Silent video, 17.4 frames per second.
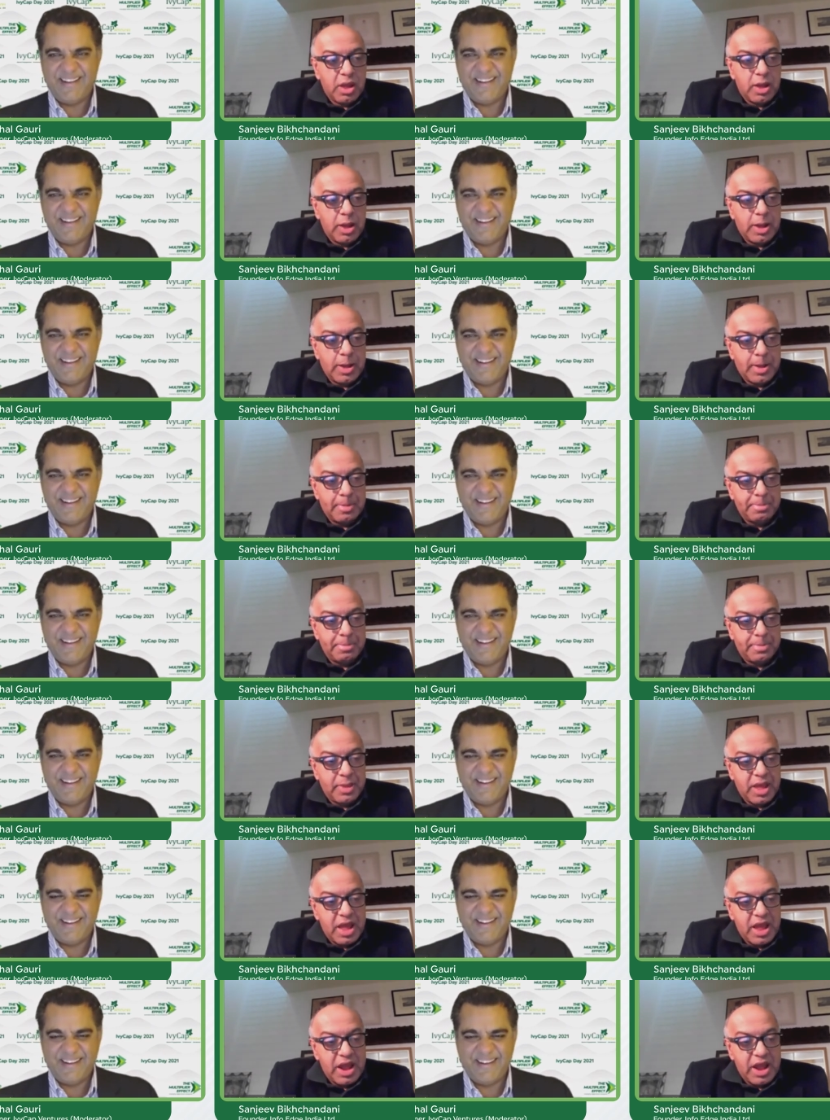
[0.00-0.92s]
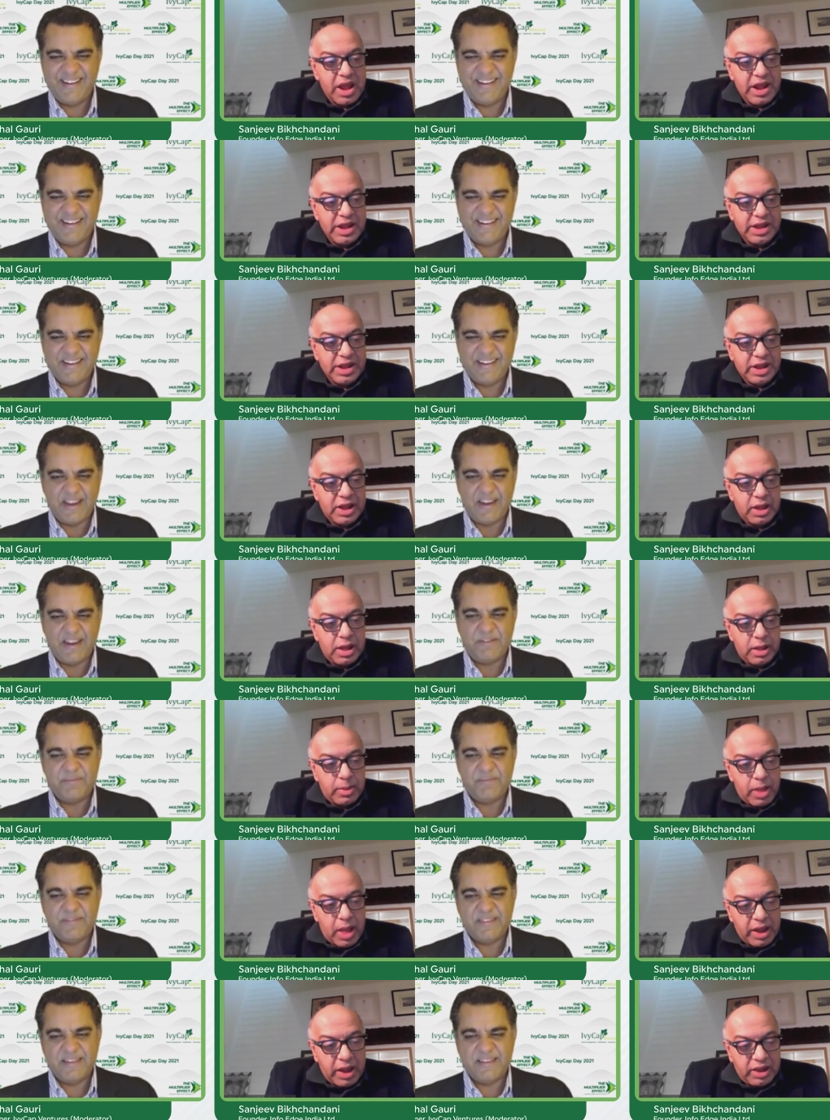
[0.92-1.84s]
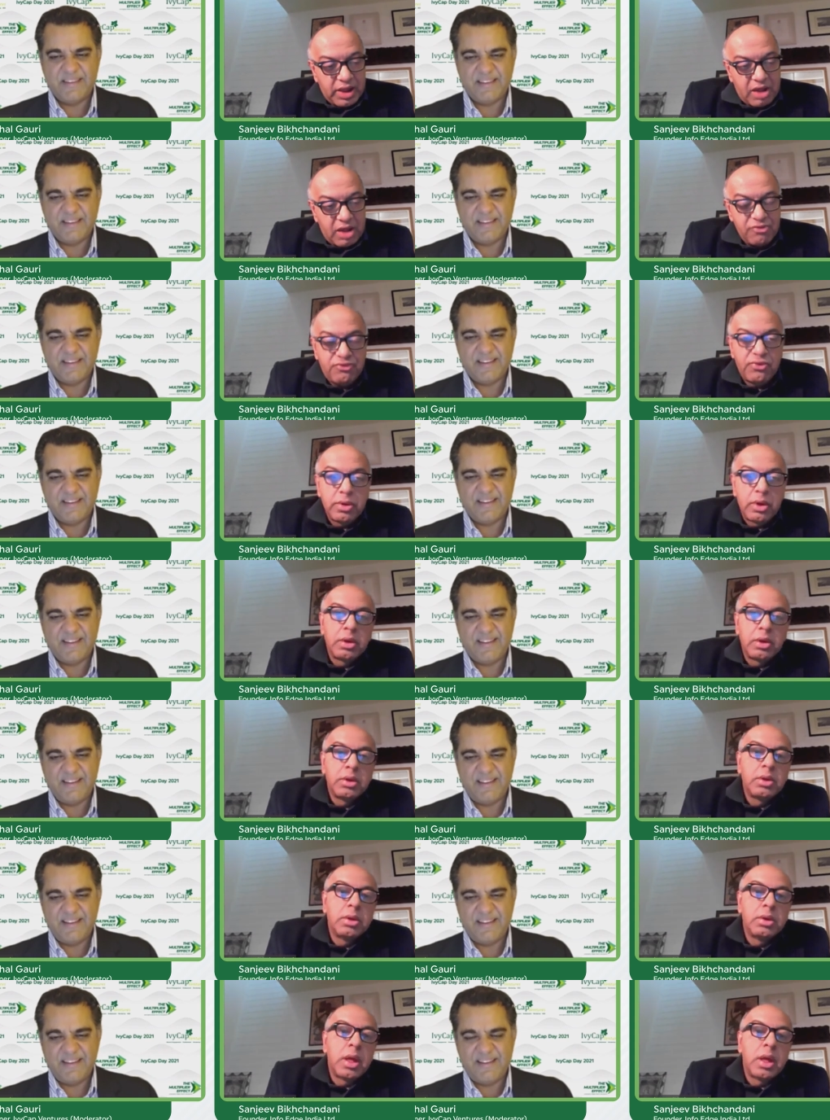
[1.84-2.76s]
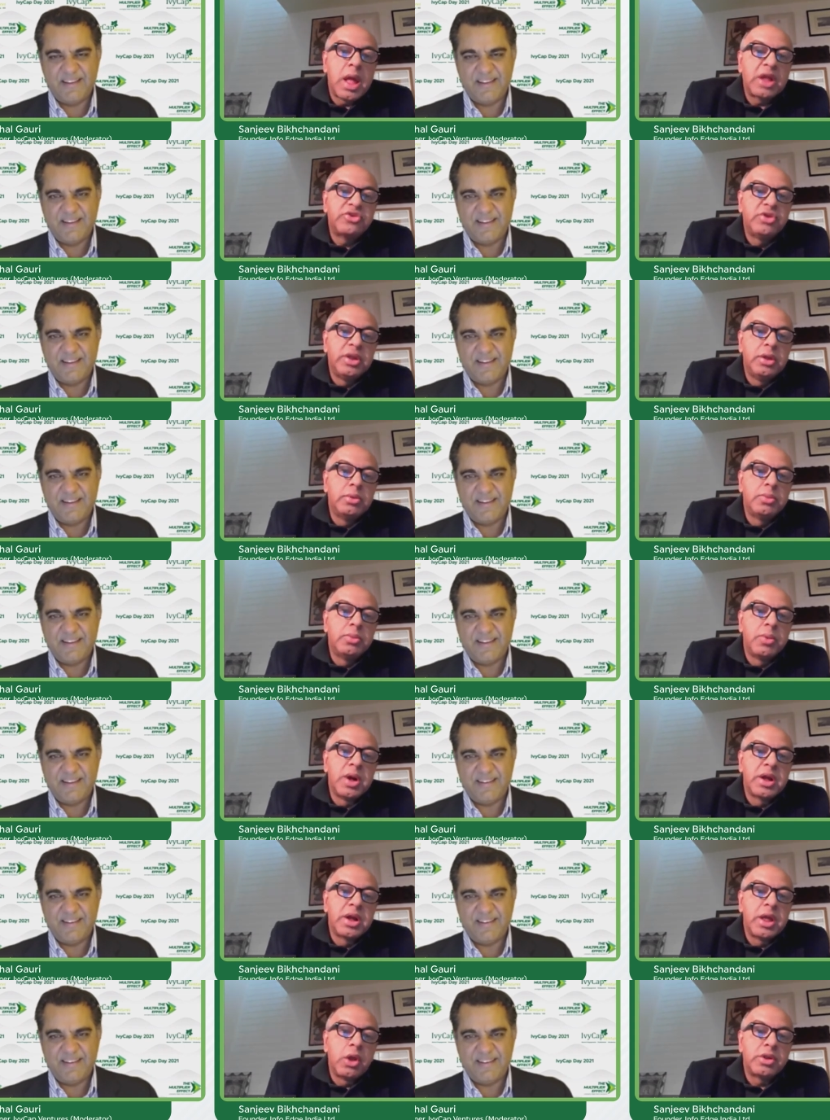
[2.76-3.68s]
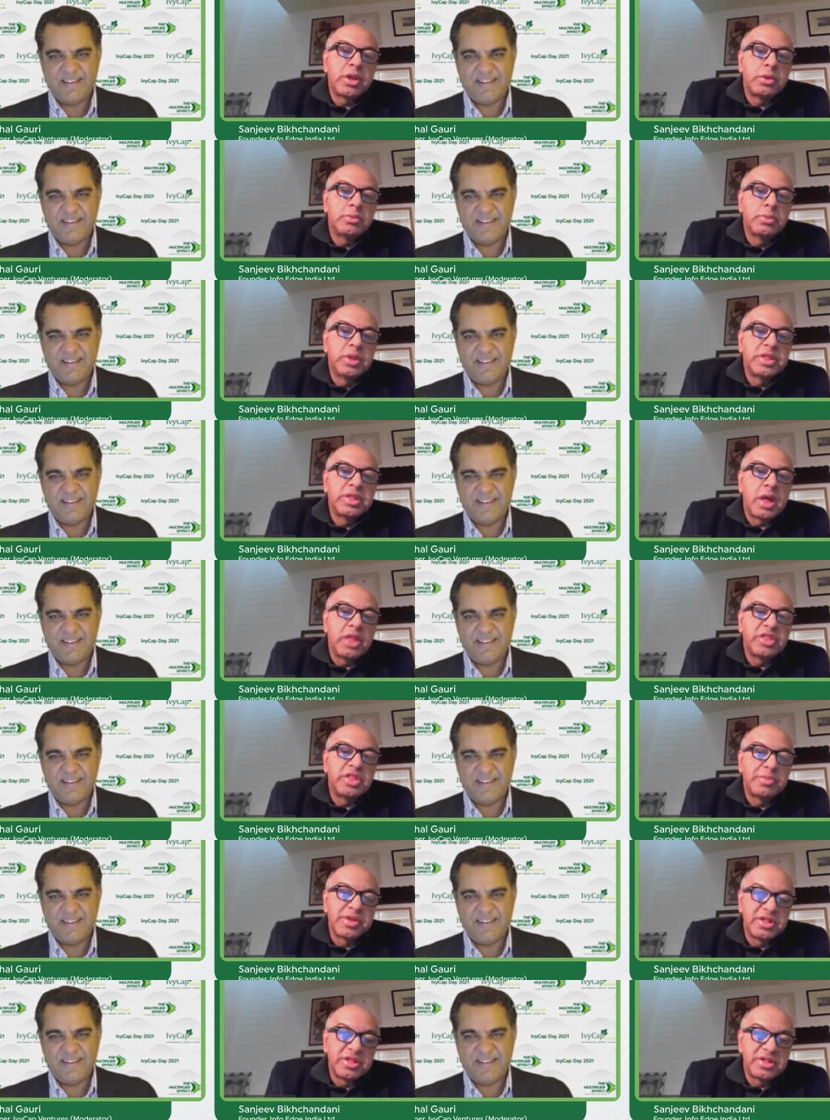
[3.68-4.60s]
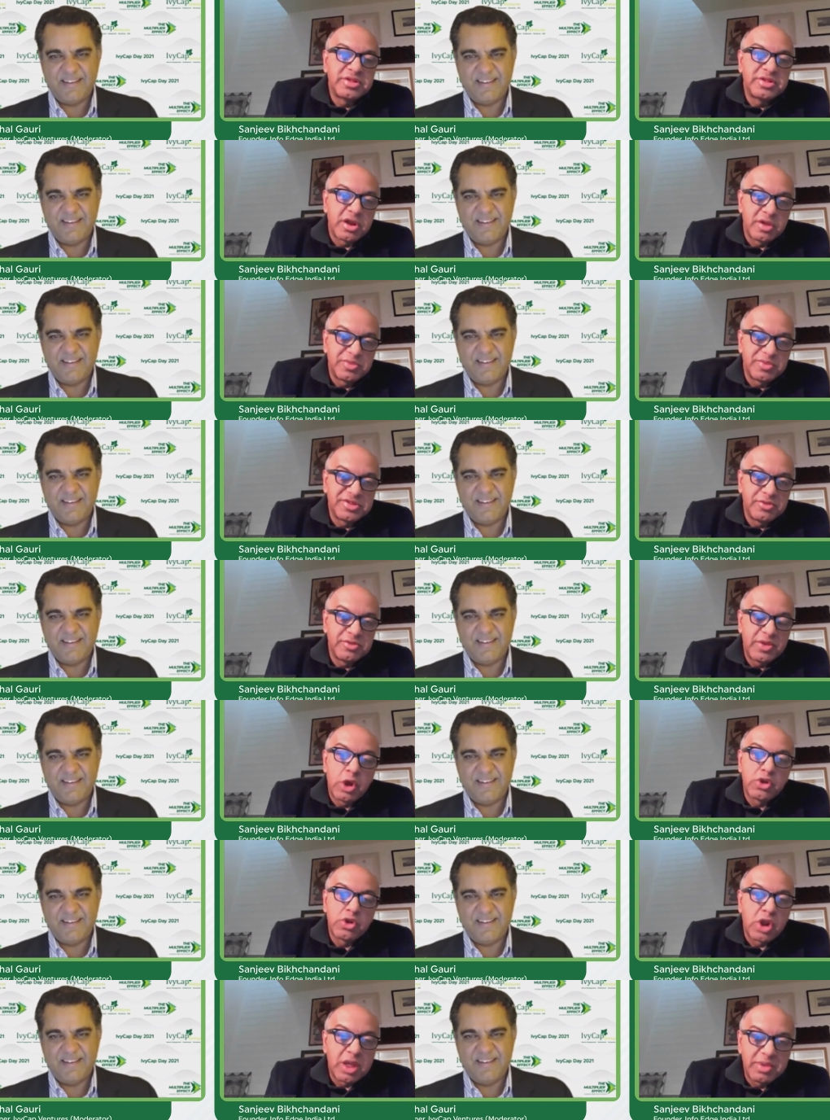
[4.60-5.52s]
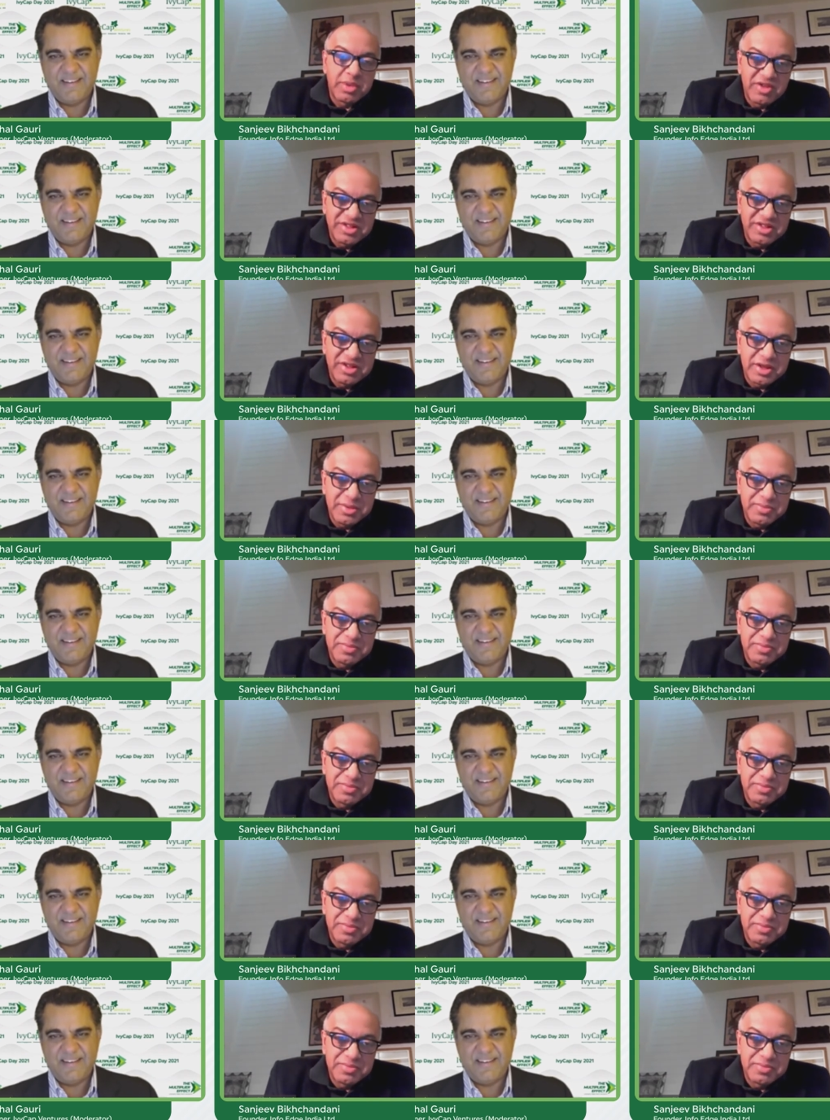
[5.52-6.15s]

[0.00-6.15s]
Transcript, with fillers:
Speaker 1: Um, and yeah. Uh, I love actually working on with entrepreneurs and startups, whether or not I'm investing.